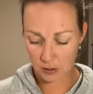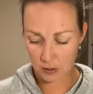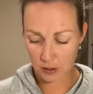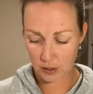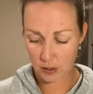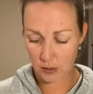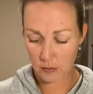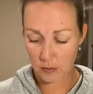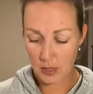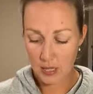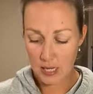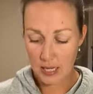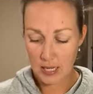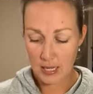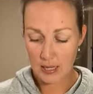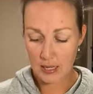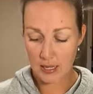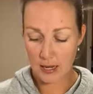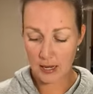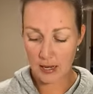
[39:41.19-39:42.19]
So
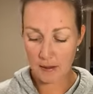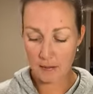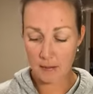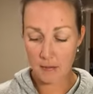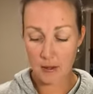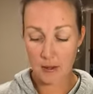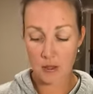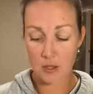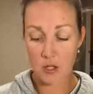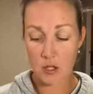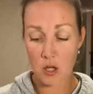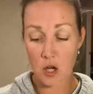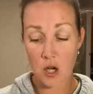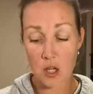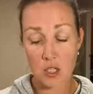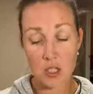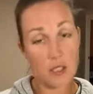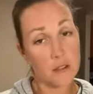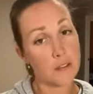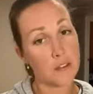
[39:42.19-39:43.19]

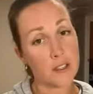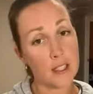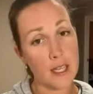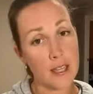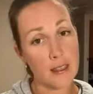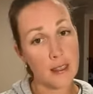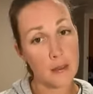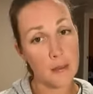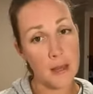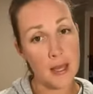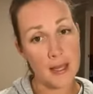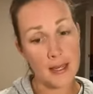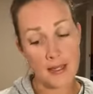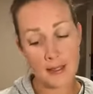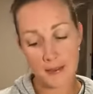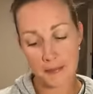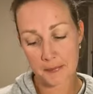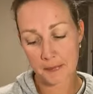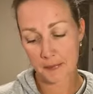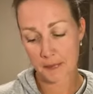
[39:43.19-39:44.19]
not to forget the men,